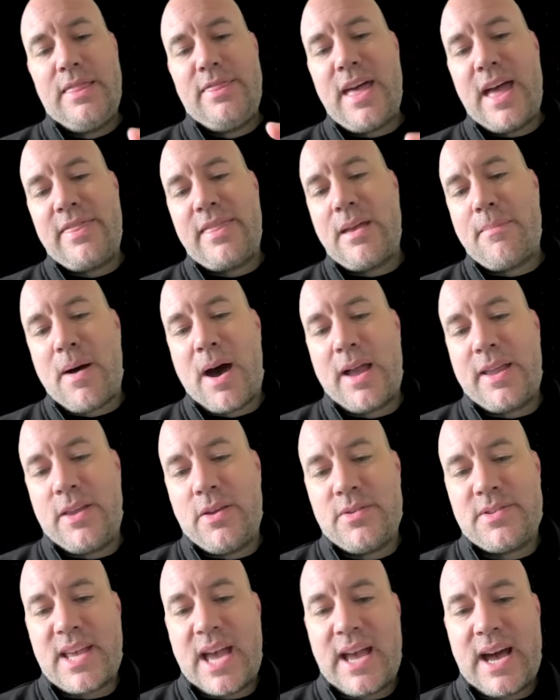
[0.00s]
Then they might
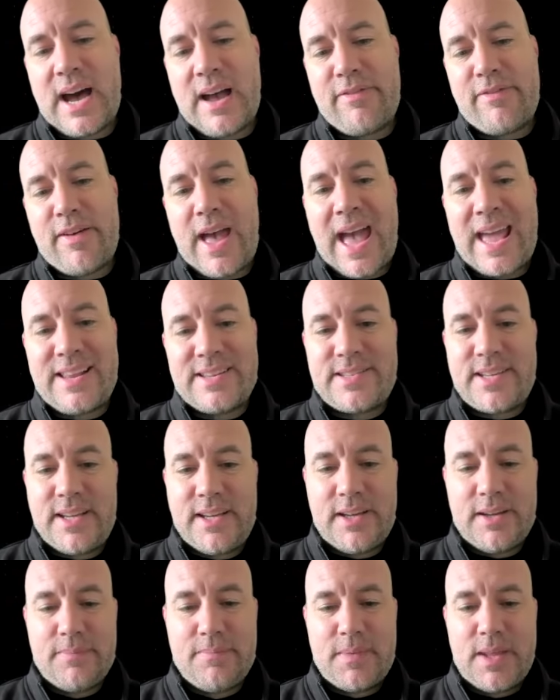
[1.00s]
use AI for
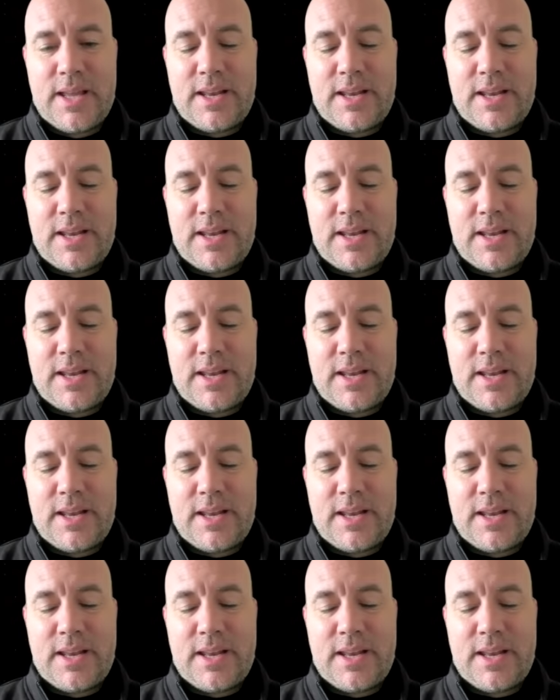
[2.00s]
editing.